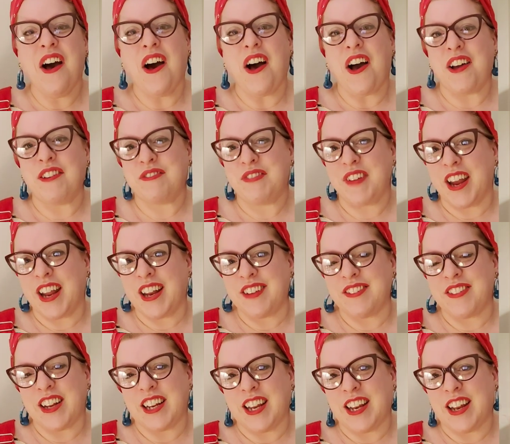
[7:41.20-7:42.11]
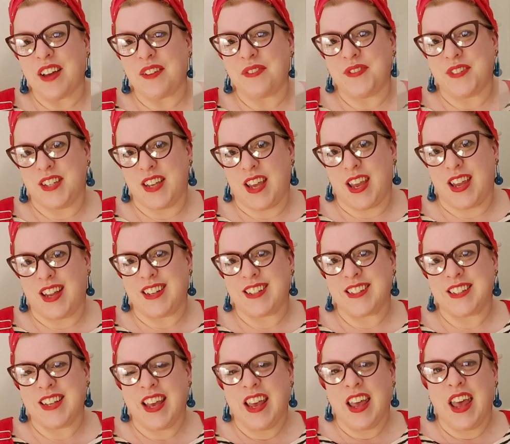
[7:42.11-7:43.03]
I really, really loved
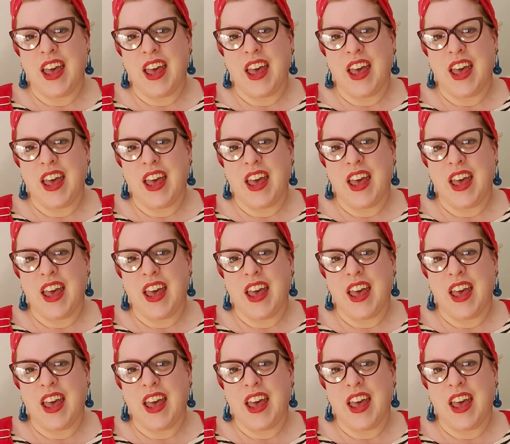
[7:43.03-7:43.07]
it.